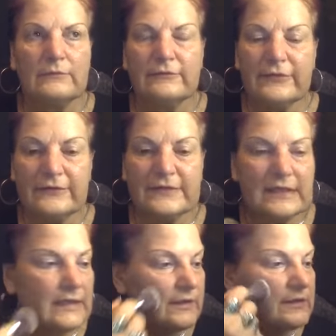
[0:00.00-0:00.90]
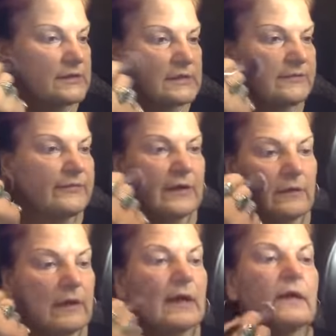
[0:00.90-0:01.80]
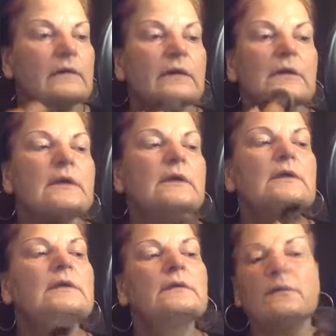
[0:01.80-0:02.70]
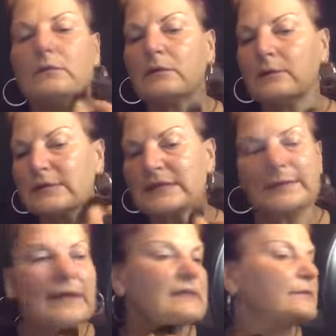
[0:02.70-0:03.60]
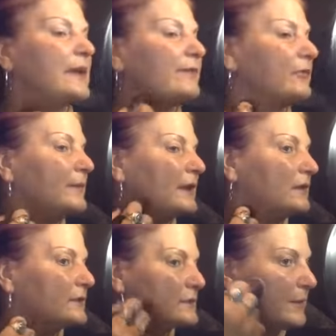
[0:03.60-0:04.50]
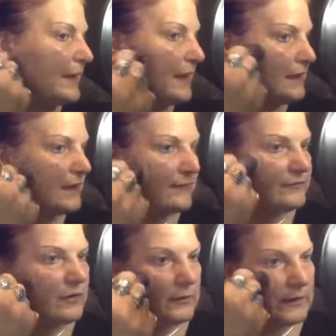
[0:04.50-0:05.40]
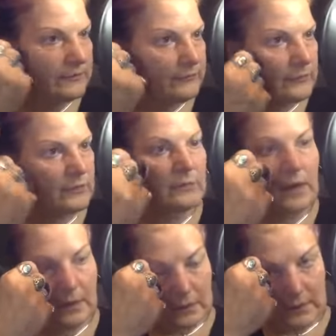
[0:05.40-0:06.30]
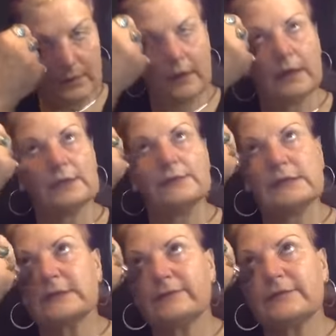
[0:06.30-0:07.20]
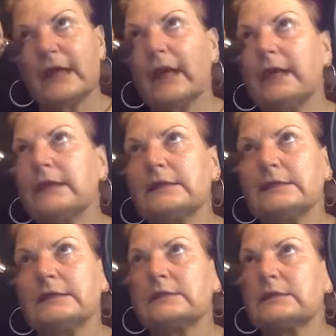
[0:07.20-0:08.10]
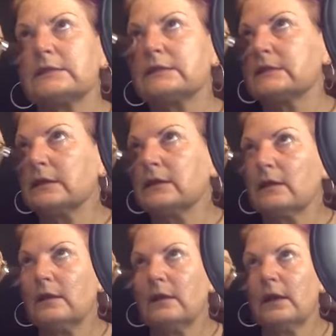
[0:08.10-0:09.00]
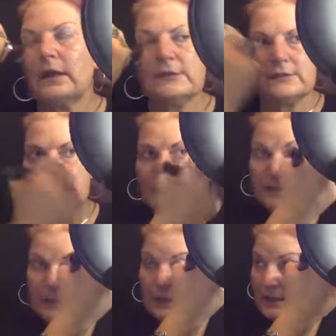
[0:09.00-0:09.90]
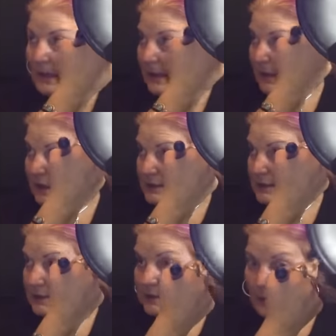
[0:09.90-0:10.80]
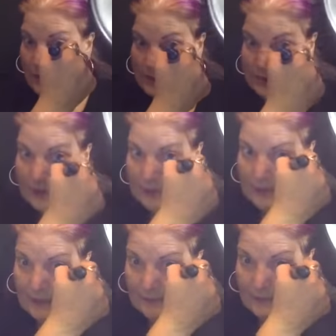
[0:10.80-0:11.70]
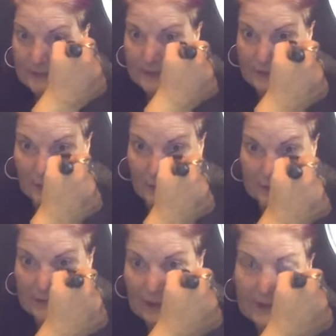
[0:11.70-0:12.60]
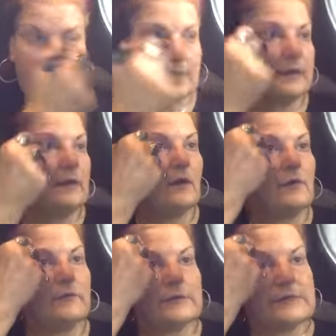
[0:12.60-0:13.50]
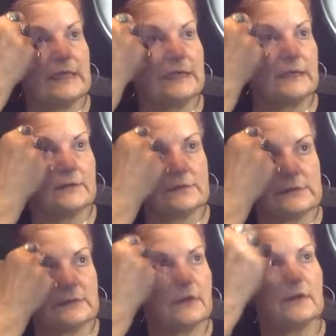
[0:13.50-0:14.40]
50 years to figure out what was the best way for me to lose weight after going through hundreds of diets. And I hate the word diet. I haven't used the word diet in over 10 years.